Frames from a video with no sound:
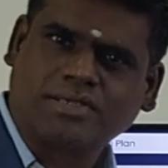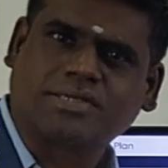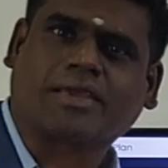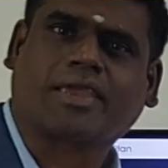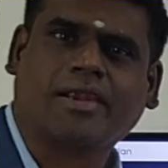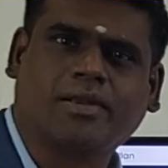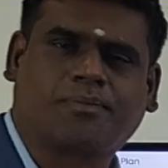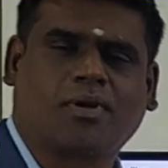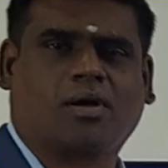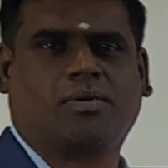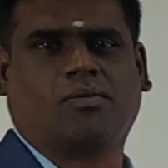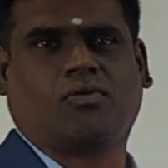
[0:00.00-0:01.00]
second
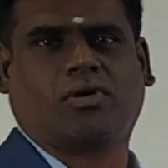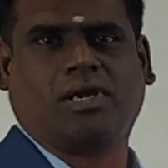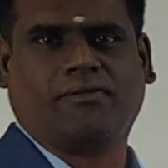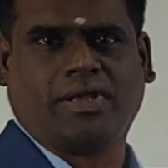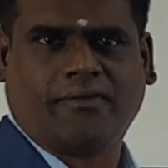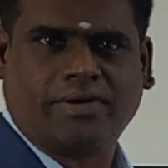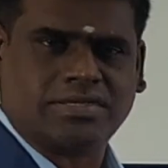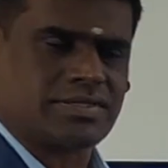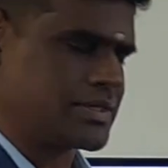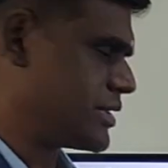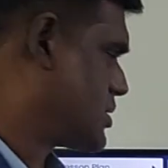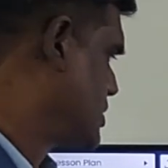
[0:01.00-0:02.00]
problem only we have
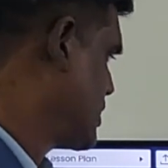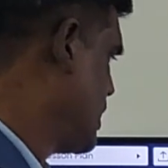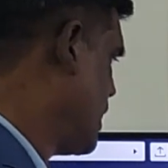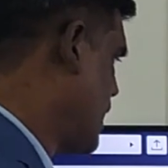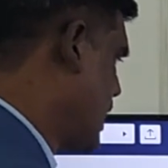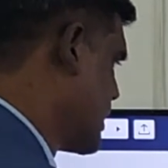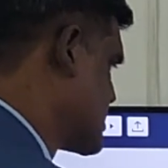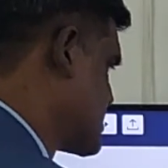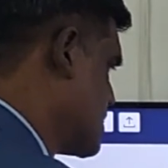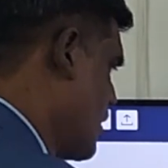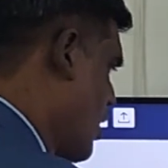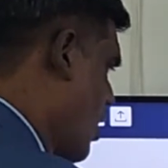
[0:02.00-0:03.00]
discussed
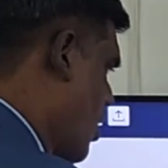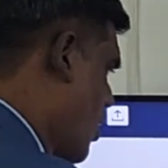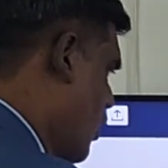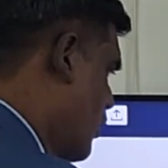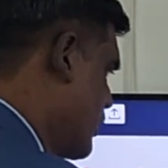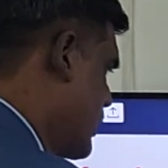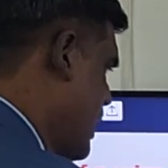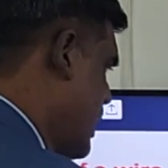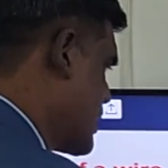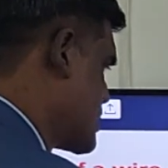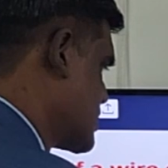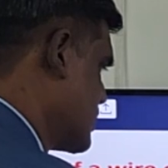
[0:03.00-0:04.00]
as R
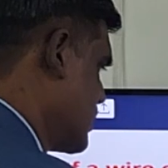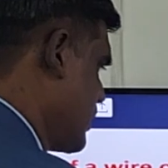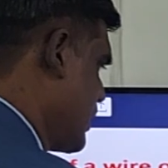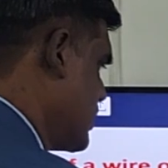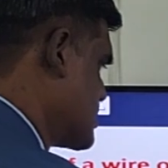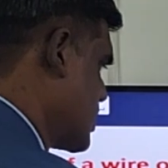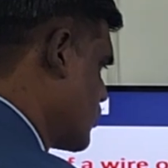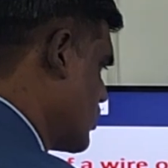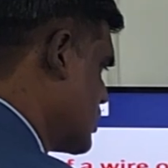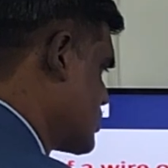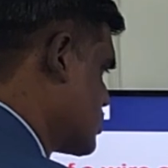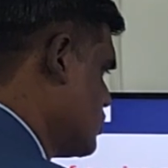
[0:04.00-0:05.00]
dash is
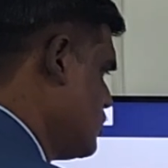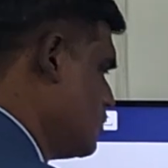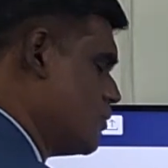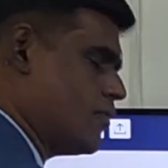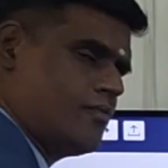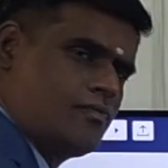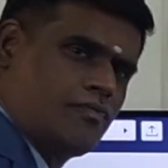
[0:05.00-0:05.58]
equal to